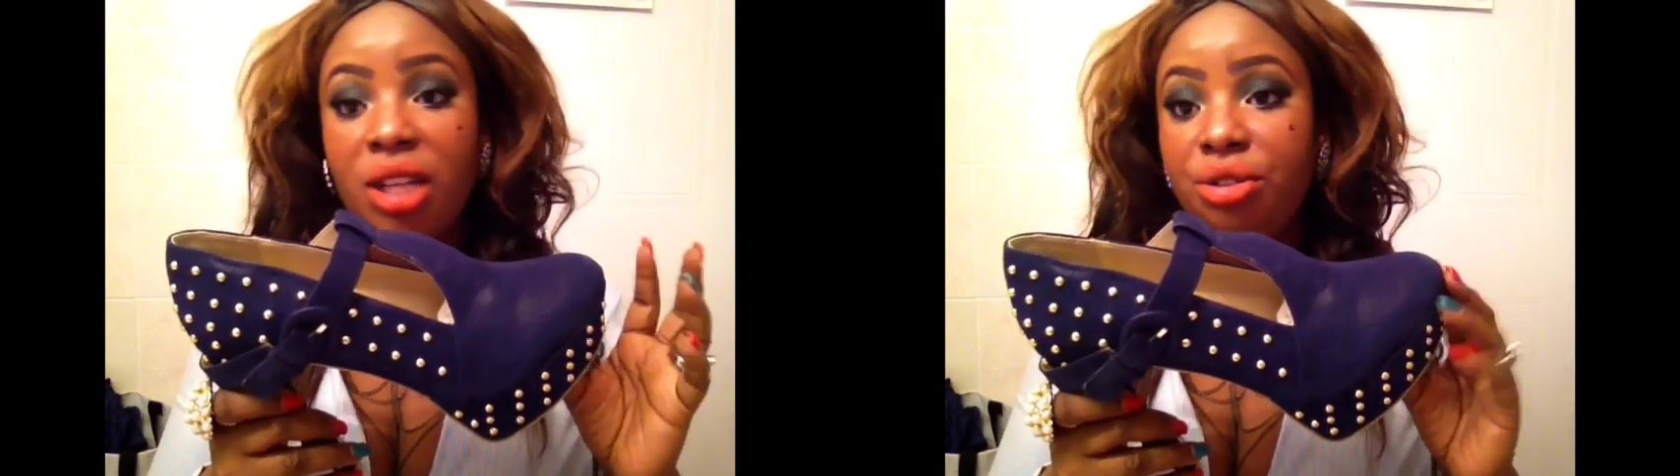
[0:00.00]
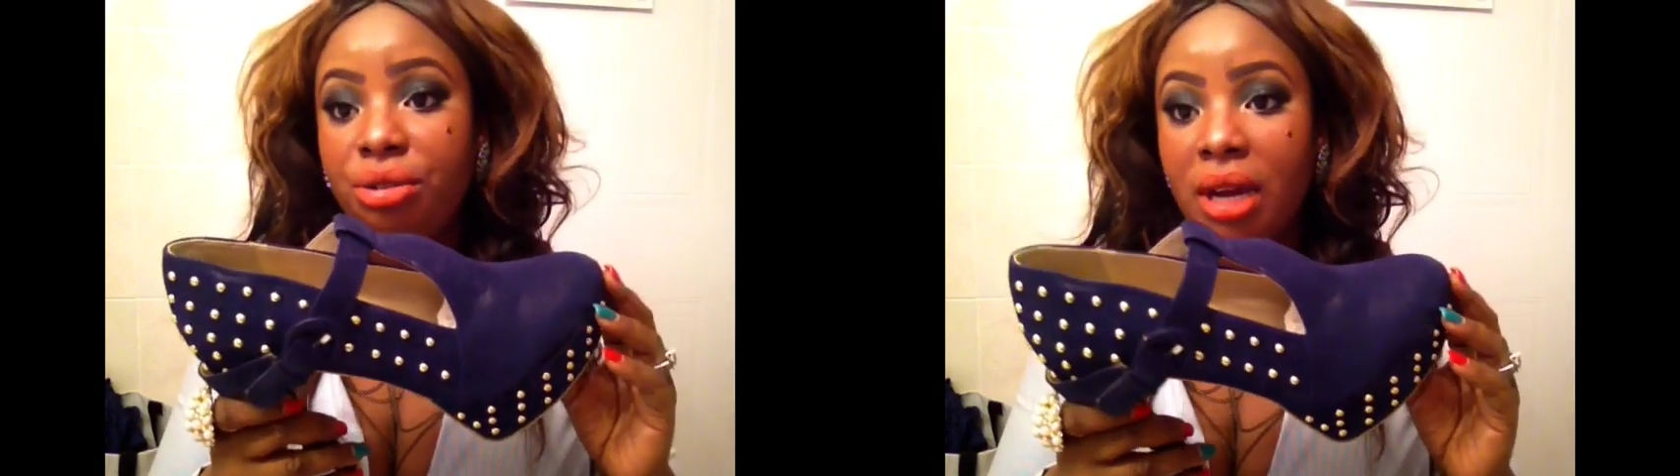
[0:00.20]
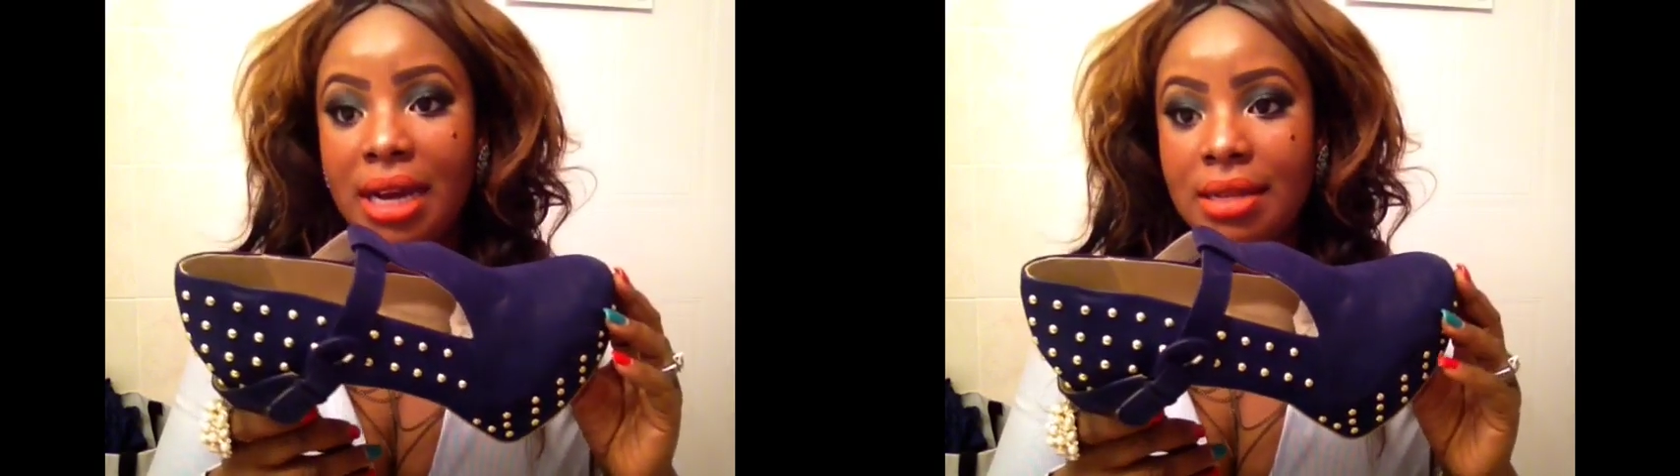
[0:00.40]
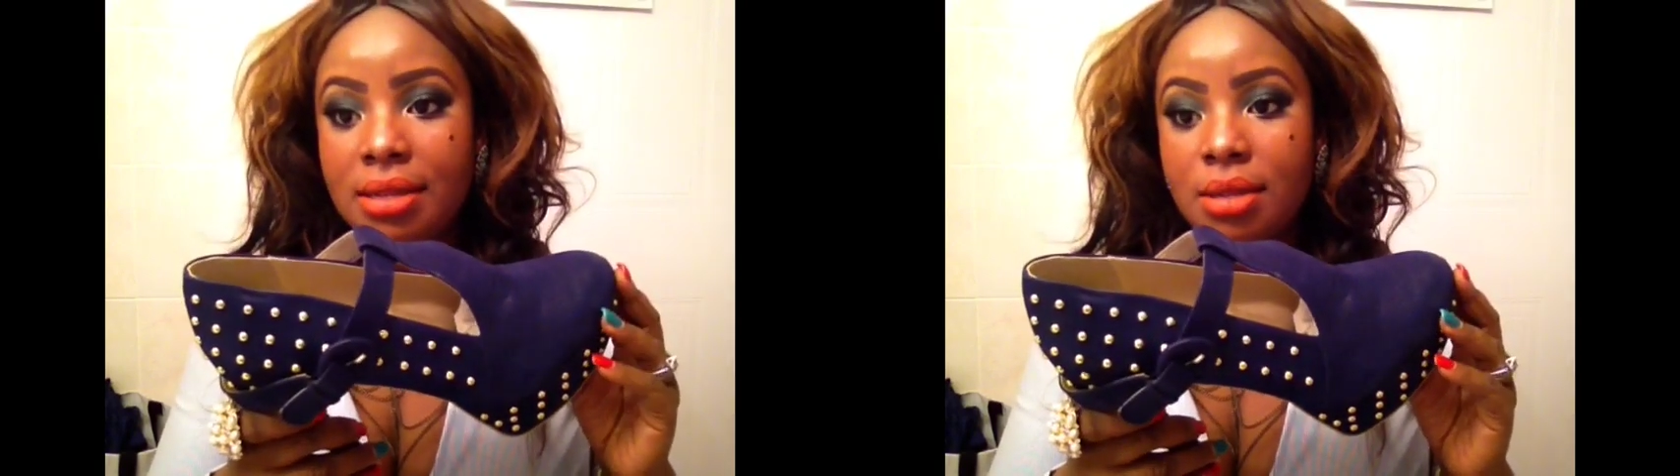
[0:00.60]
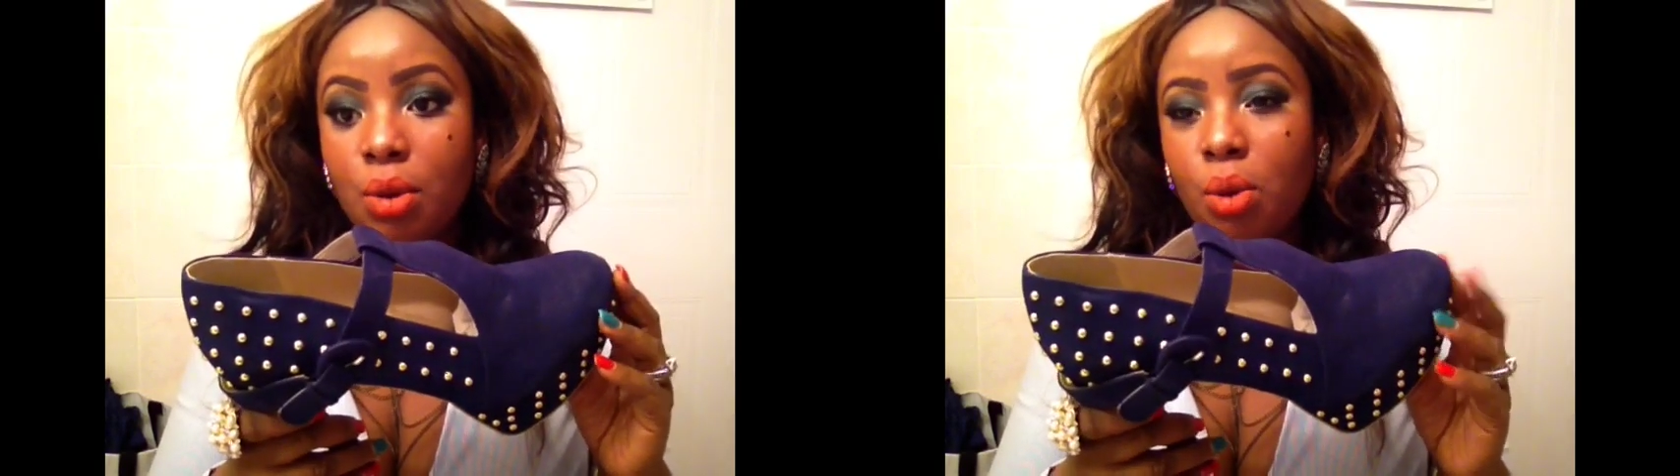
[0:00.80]

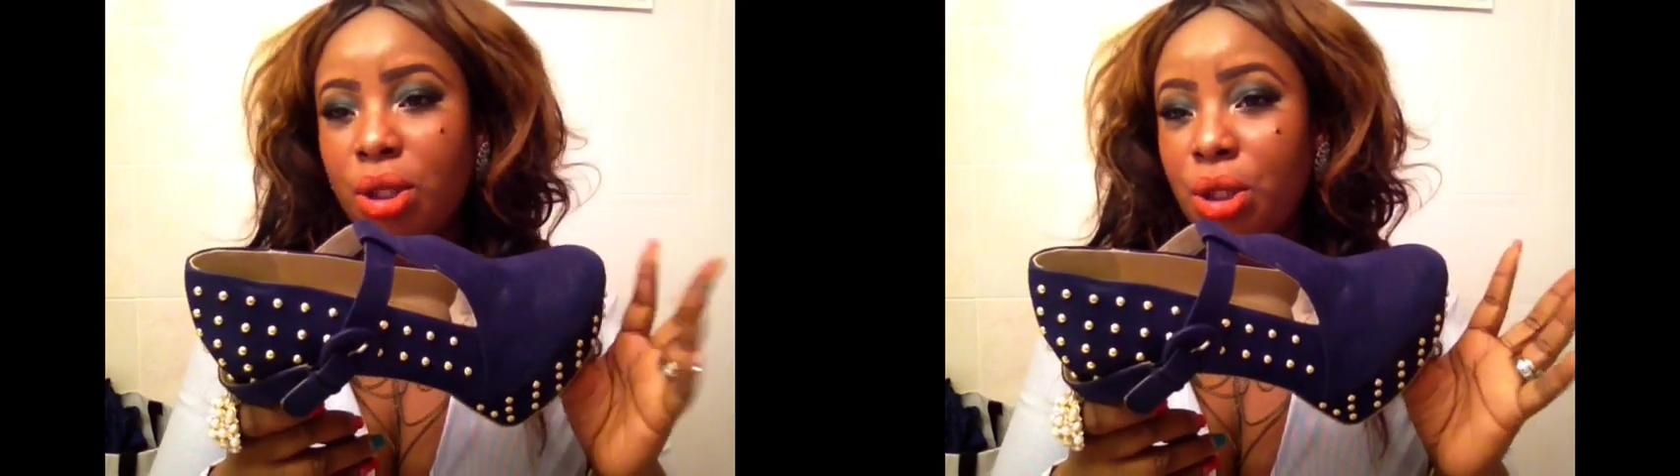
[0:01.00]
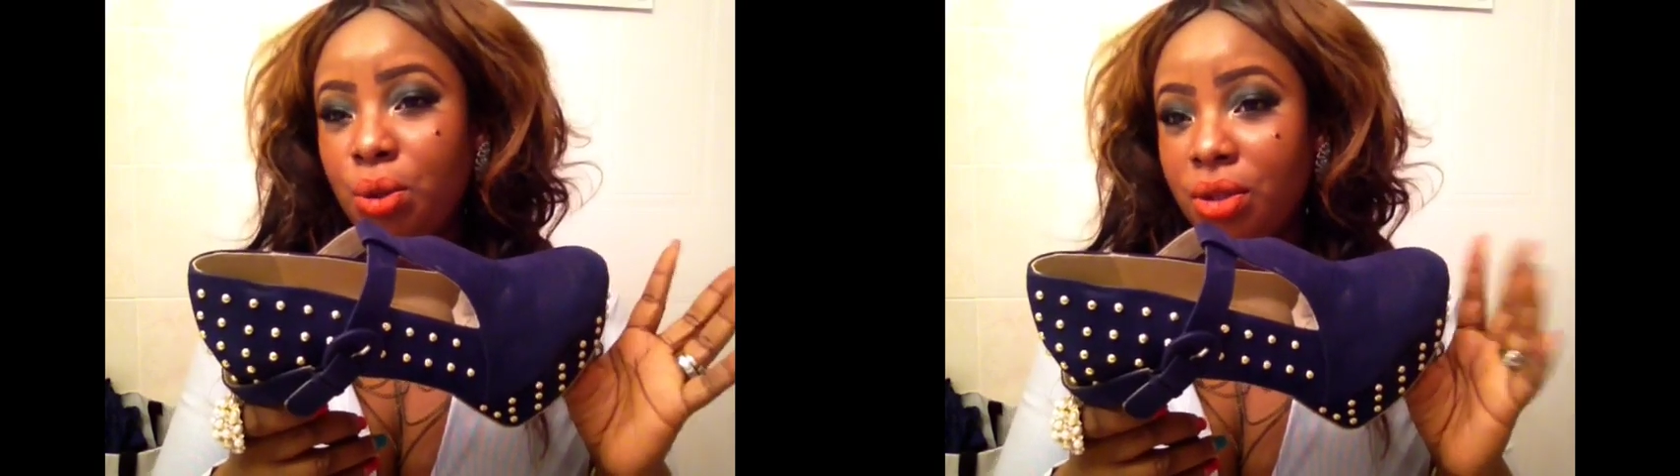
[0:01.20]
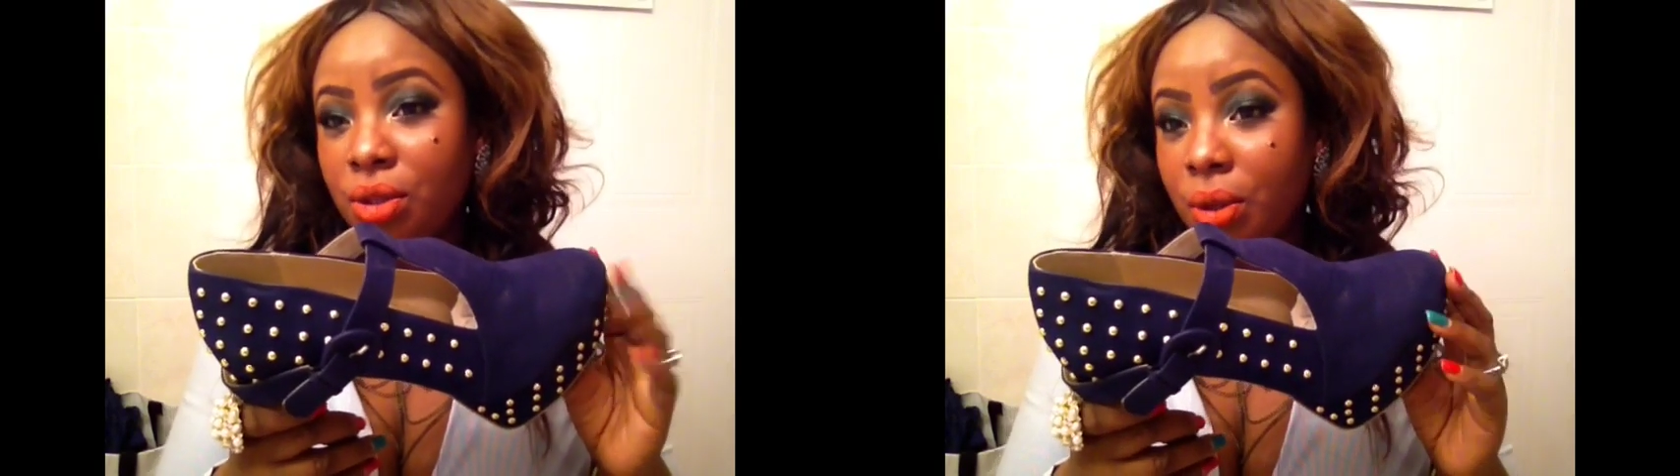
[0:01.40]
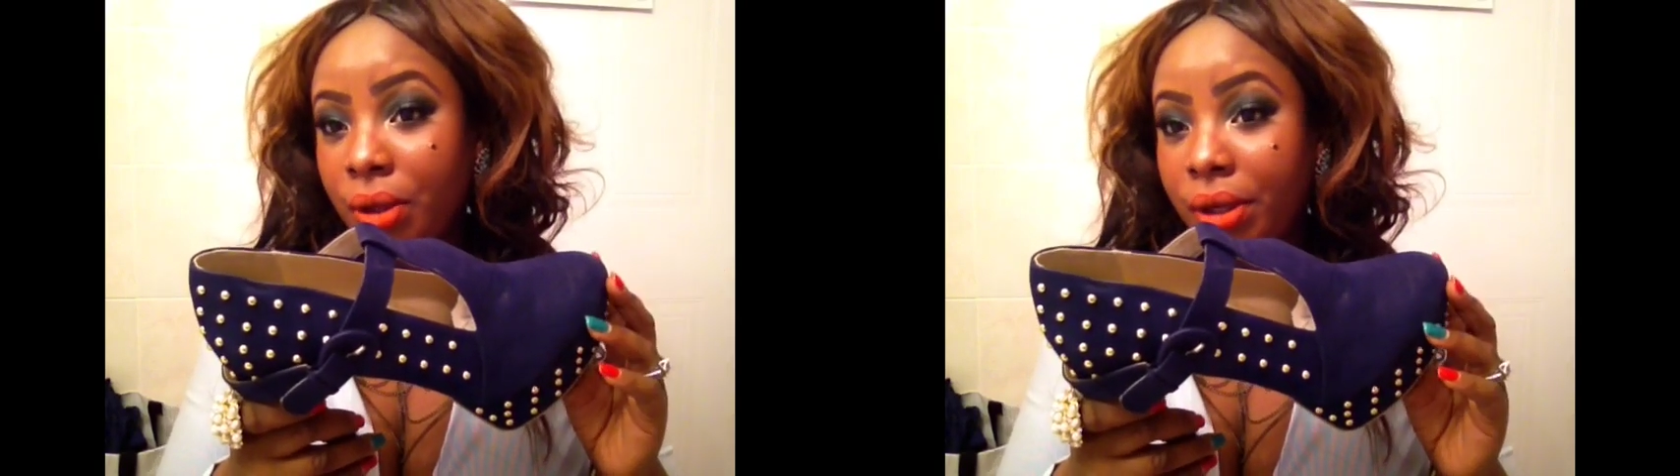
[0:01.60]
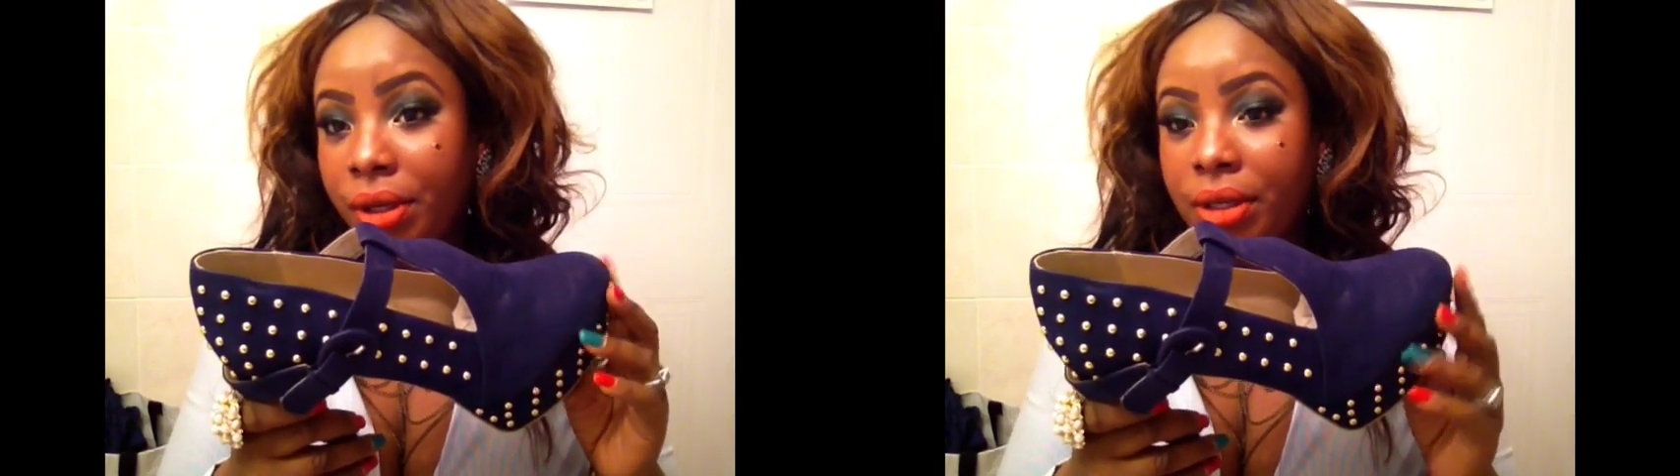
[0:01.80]
dress or a short
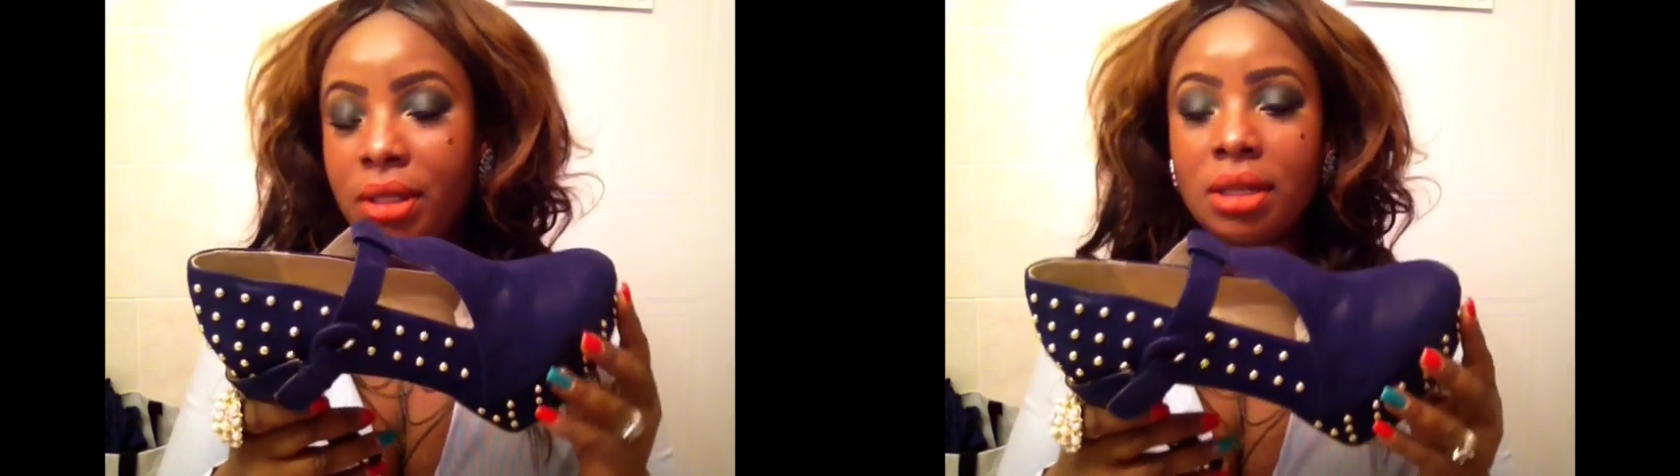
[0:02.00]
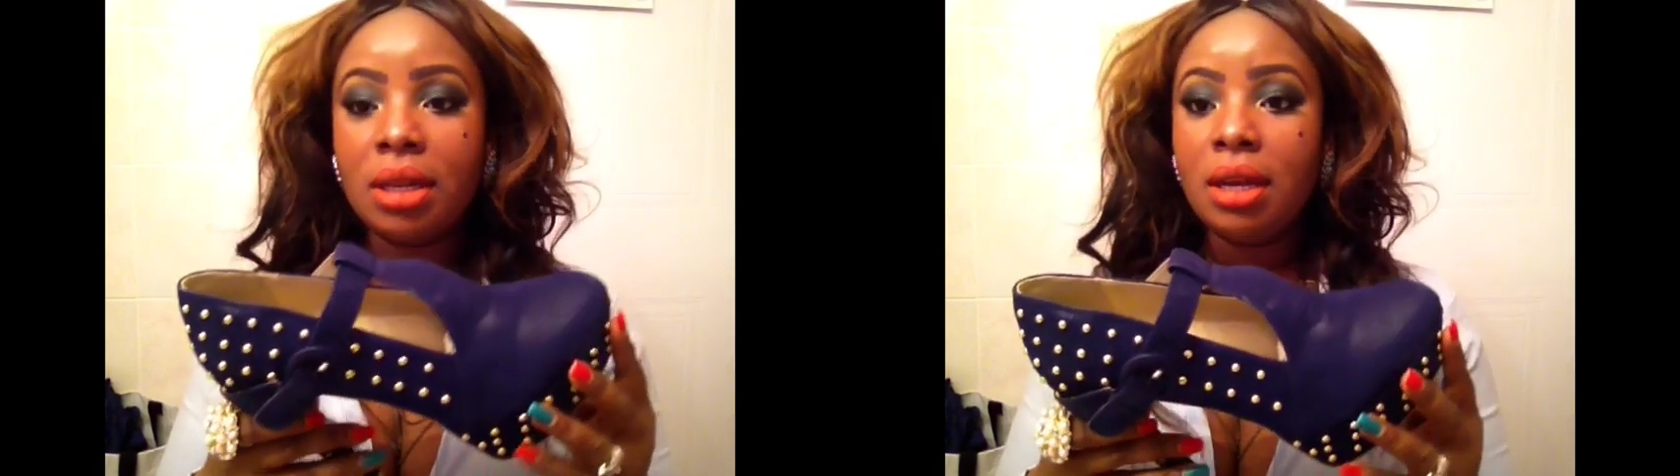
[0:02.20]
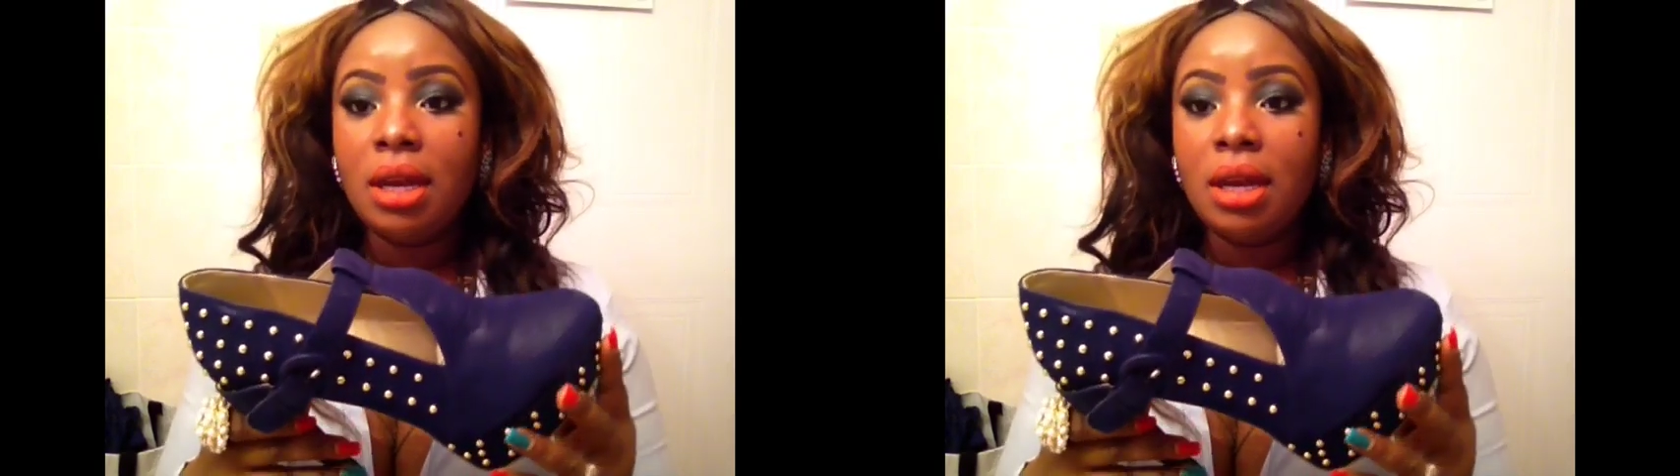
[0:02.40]
skirt.